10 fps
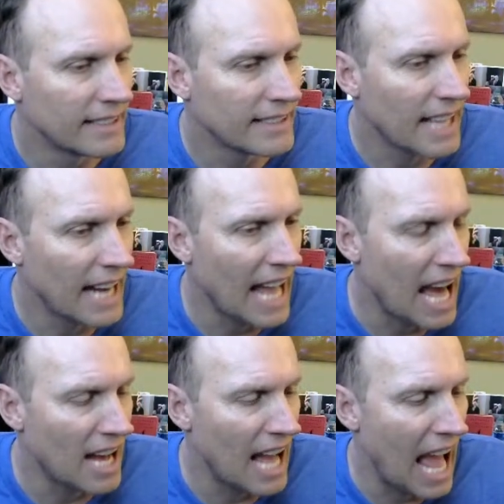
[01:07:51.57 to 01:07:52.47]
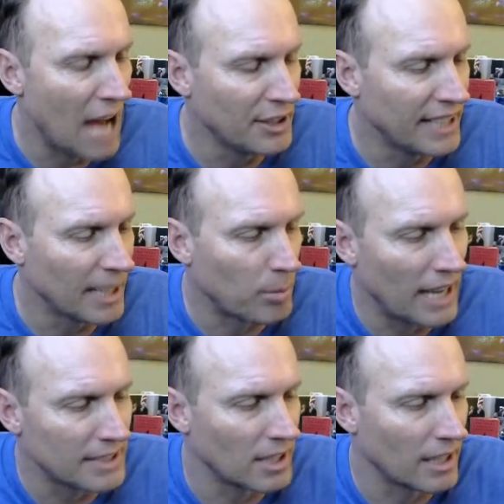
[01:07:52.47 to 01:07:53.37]
kind of how you get
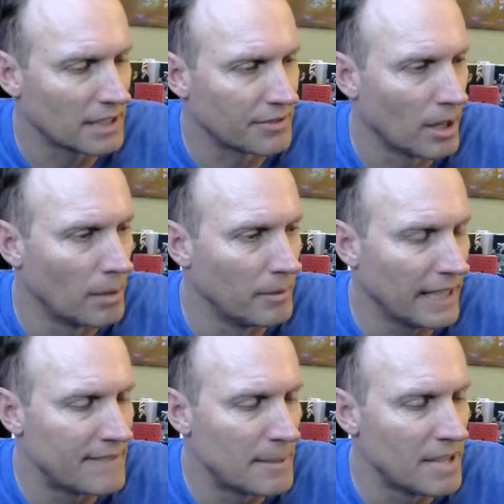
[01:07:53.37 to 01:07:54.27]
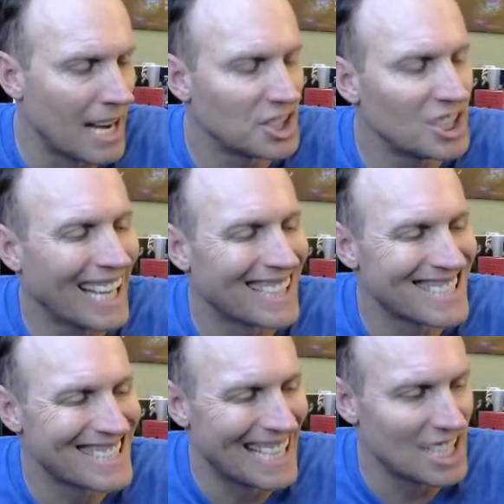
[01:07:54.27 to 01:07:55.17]
price targets from the Fibonacci
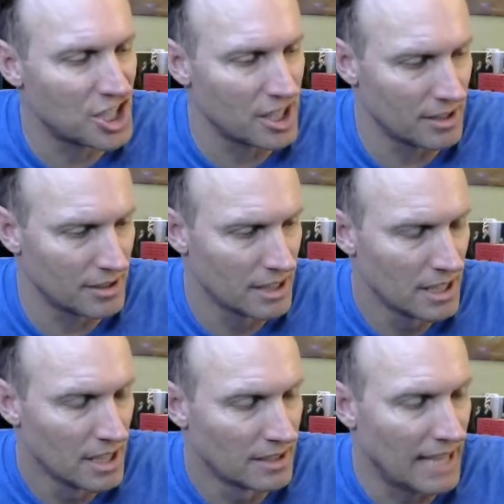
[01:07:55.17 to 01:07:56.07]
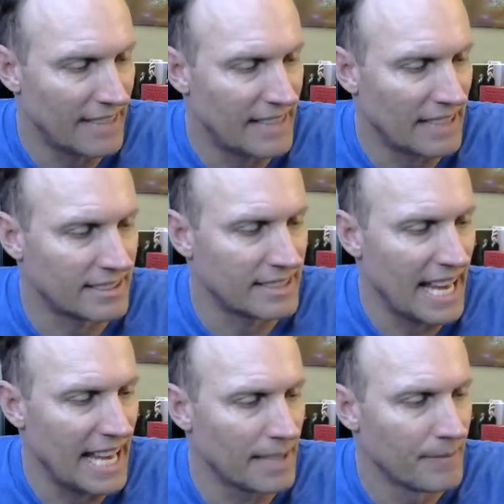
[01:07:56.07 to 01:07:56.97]
extensions. So that's
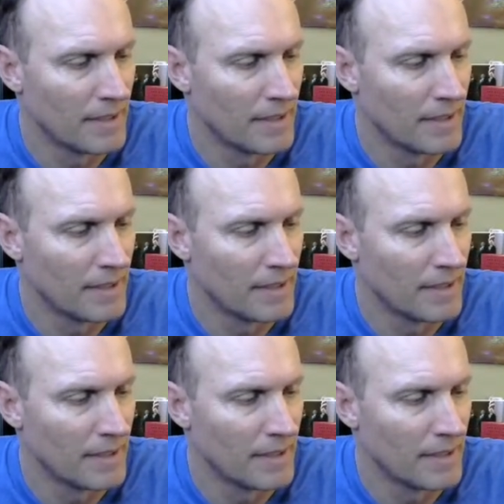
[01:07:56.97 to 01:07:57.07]
sand.